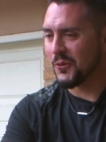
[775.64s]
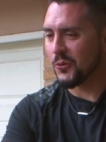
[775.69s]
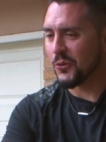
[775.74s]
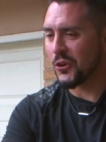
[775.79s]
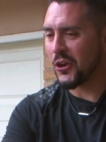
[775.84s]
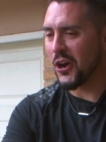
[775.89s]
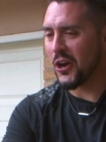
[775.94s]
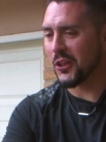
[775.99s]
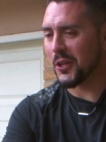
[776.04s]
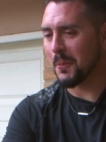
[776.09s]
we'll
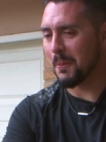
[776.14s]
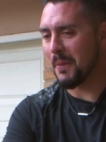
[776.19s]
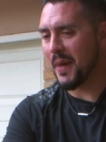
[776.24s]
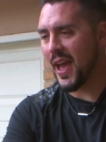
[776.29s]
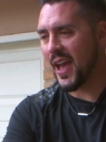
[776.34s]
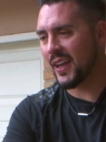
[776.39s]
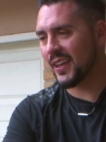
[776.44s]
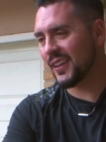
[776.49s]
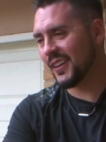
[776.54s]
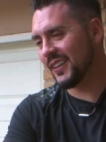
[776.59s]
call him
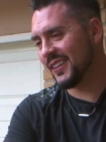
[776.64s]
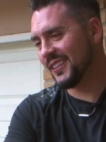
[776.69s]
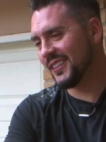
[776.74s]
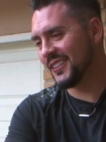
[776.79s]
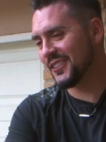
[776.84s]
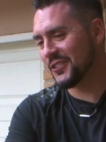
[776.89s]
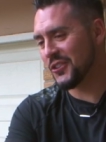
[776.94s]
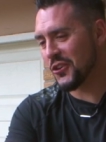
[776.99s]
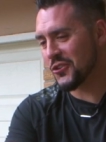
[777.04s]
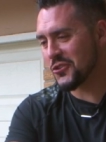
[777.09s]

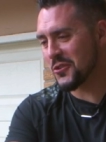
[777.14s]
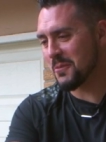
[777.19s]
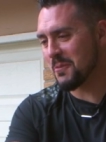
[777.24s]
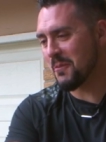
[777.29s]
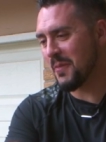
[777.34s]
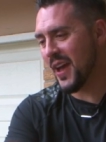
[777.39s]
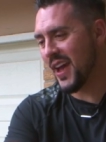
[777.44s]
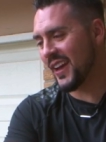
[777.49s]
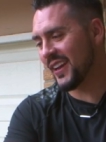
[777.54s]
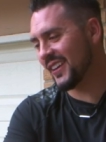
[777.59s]
Mac, Sergeant
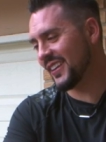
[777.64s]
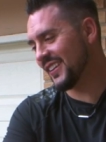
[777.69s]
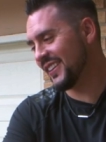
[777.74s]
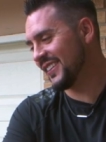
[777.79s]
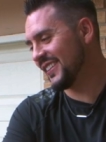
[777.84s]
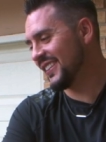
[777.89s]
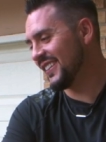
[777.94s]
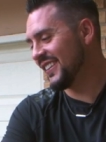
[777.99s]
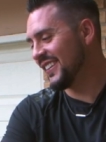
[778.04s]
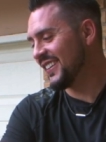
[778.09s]
Mac.
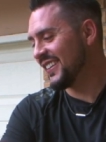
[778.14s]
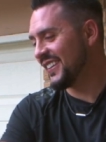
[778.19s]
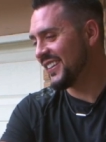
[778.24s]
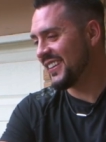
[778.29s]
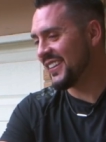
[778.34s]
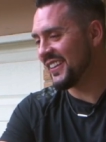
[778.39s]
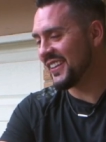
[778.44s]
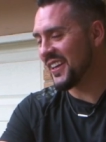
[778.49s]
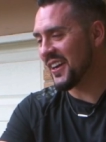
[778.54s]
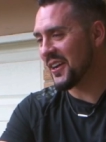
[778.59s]

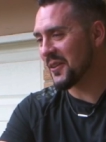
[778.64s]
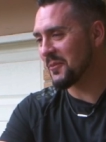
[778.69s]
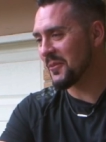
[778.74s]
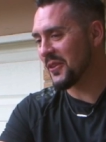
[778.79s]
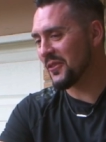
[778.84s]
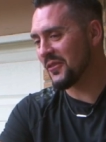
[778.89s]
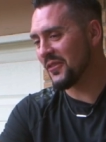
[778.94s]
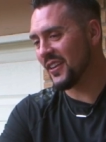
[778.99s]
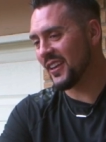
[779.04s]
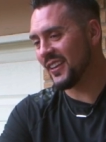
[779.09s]
He got in
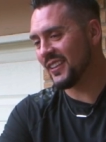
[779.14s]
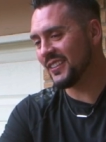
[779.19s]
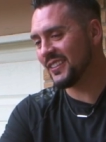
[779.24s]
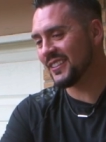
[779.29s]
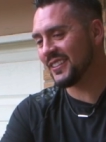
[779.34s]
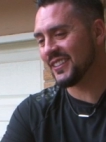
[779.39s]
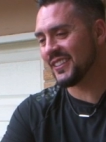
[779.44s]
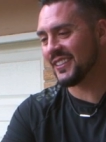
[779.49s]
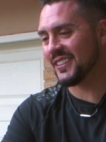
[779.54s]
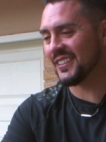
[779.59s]
my
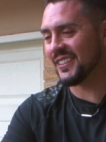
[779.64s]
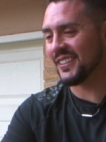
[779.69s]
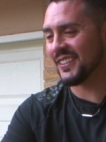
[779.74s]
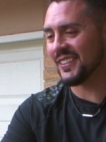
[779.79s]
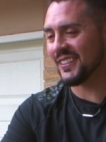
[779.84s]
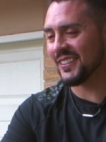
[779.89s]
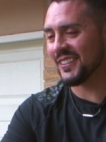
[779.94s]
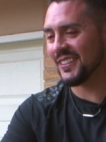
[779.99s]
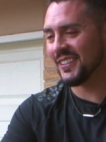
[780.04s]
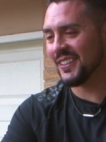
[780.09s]
face, and
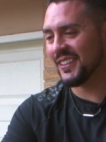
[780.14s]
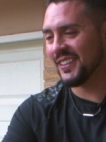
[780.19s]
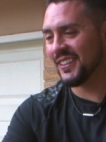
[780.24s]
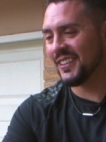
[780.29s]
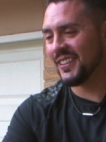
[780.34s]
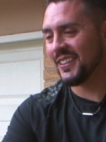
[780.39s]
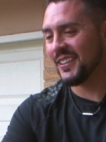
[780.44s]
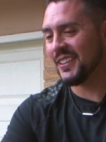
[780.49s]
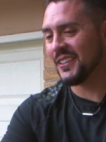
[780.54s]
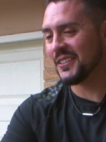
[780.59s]

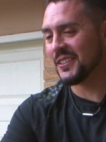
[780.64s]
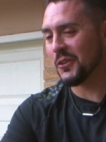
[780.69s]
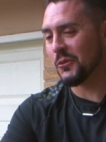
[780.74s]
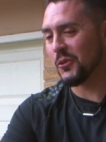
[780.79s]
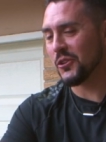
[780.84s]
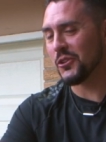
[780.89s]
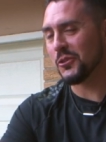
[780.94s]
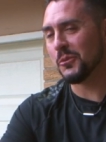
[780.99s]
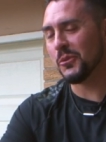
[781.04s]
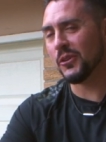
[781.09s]
he said,
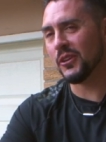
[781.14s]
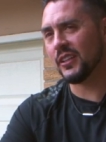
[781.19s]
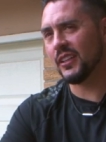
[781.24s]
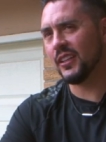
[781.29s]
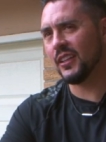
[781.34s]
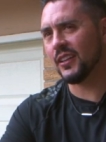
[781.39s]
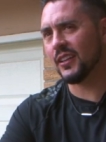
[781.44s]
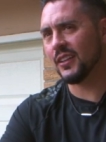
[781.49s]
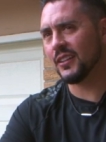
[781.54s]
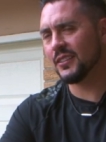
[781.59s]
when you putting
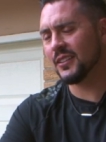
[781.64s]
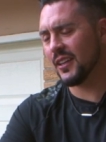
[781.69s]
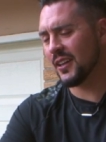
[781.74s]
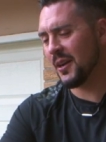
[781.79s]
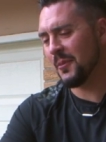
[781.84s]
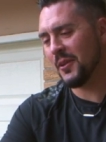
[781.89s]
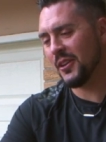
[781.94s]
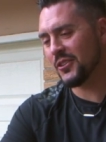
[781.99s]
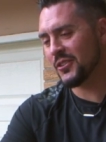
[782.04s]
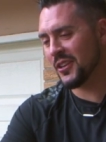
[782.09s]
in? I was like,
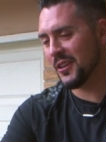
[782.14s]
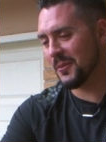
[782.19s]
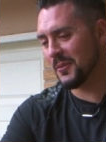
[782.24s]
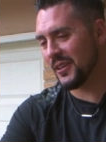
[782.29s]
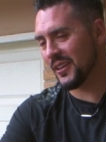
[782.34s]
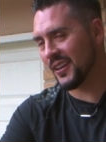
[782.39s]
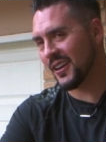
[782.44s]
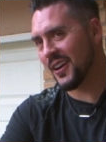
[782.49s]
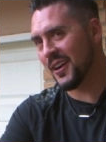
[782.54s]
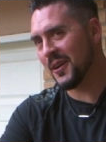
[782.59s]
I'm not trying to
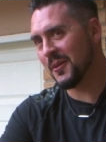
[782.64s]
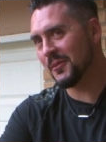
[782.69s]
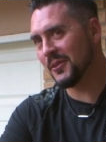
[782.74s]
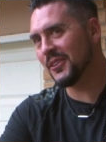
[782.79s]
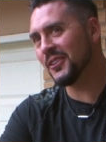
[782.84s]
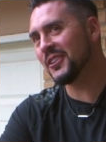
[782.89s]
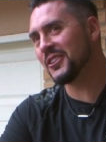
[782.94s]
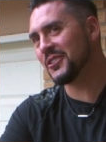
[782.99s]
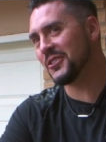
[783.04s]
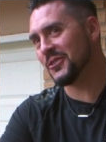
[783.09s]
be a cop.
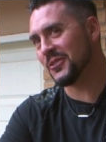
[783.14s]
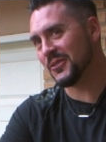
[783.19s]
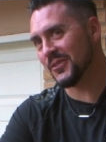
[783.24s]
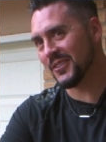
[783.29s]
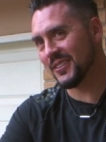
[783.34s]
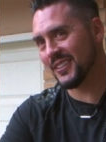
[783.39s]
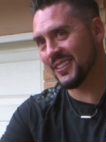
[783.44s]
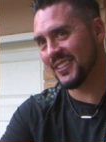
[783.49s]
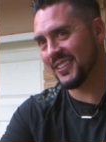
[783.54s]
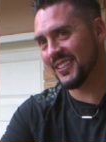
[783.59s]
Look at you,
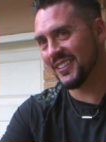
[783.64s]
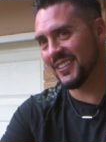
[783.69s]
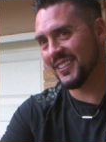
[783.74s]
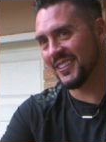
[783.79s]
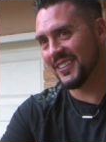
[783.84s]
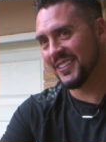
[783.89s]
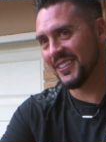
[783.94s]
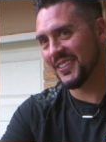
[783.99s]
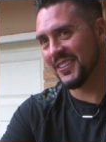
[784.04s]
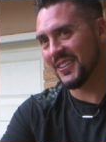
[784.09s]

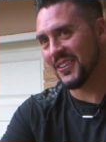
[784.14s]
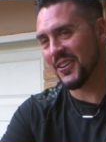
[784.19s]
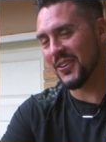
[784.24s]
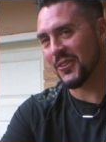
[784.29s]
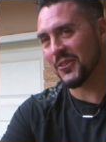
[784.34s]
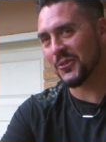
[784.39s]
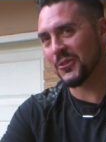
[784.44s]
all